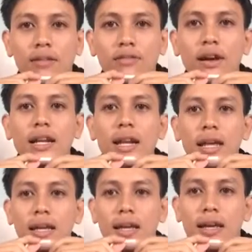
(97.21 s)

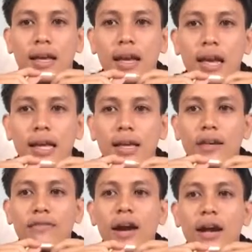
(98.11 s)
Finally, he
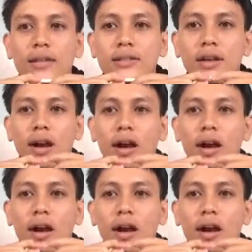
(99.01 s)
advised